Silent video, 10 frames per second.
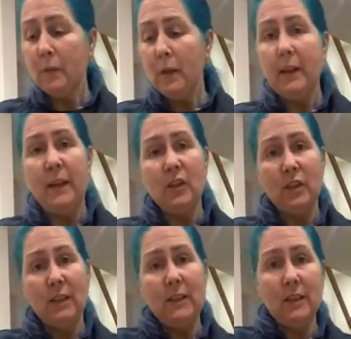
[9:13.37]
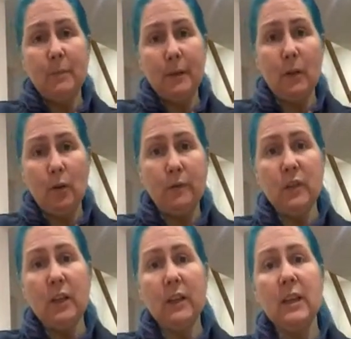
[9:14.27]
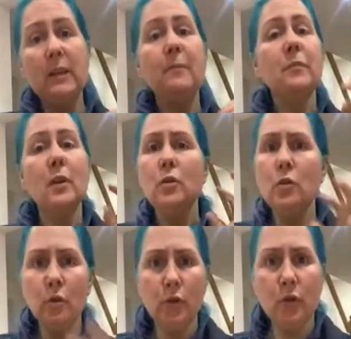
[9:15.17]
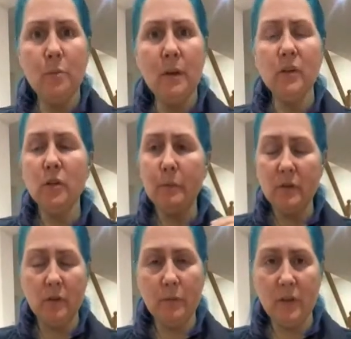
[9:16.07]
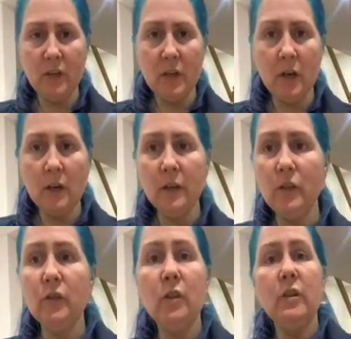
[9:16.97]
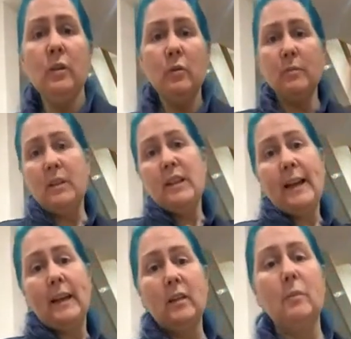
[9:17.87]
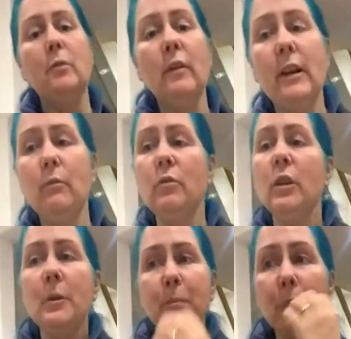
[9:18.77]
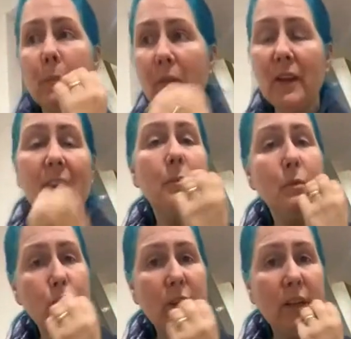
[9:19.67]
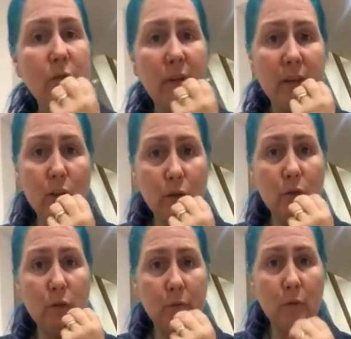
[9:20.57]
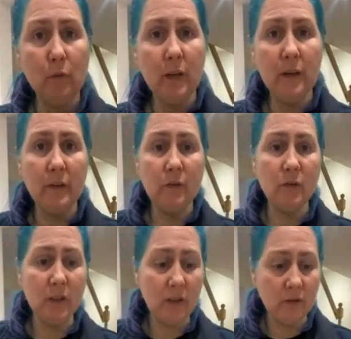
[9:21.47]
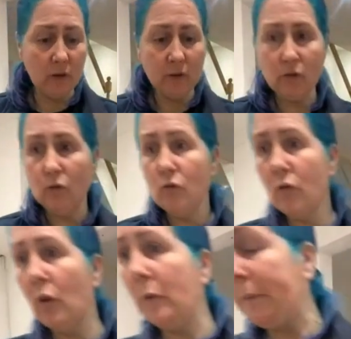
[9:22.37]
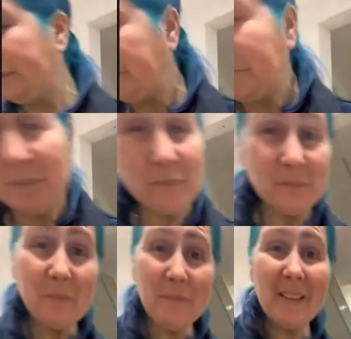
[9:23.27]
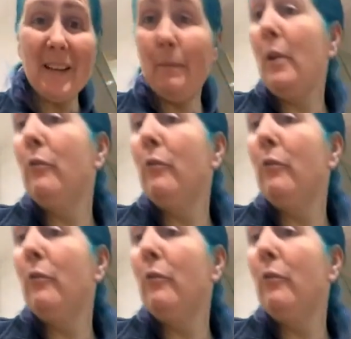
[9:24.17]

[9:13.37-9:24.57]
and actually a little bit of tuggy, not too much, especially when they're young, and you certainly don't want to be yanking them around, but that can be really, really good for getting those teeth nice and strong. Now, my